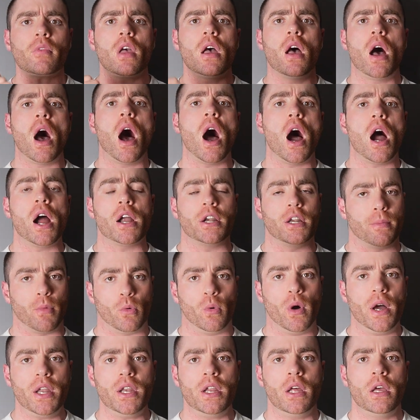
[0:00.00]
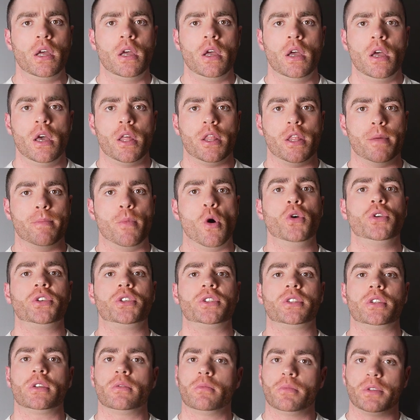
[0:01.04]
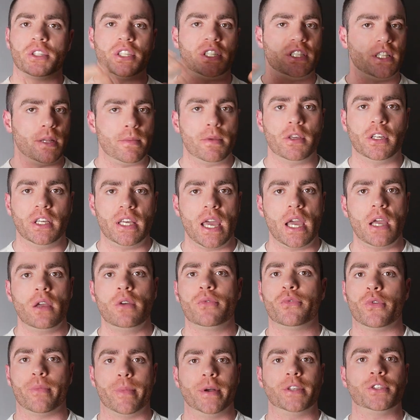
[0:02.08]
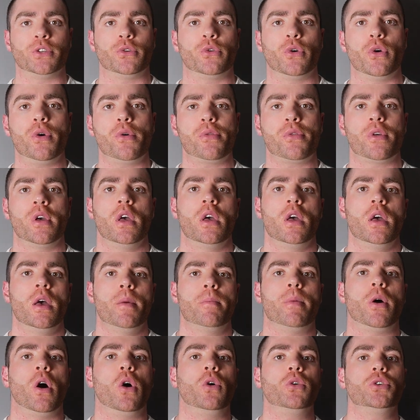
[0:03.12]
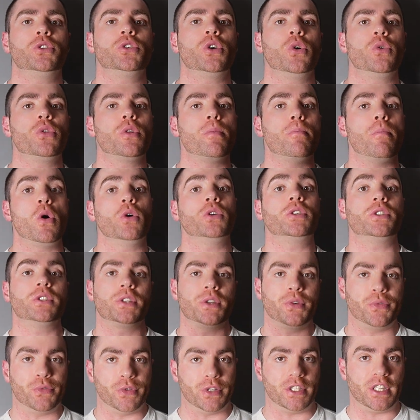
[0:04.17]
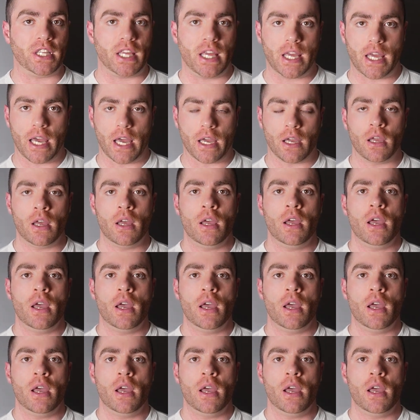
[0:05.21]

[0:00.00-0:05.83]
are number 1, the most stimulating for muscle growth, but also the most fatiguing.